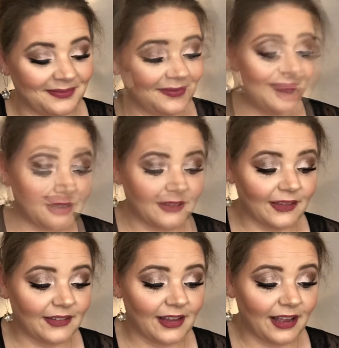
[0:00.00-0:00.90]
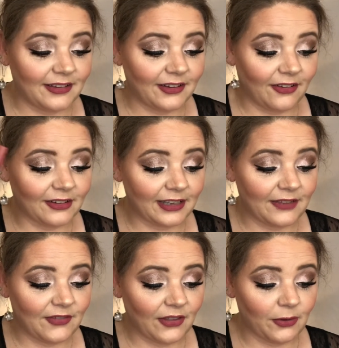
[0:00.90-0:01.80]
Is this a darling
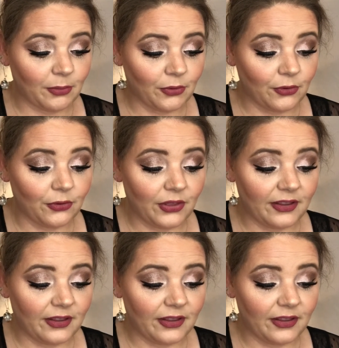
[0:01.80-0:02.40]
feather proof?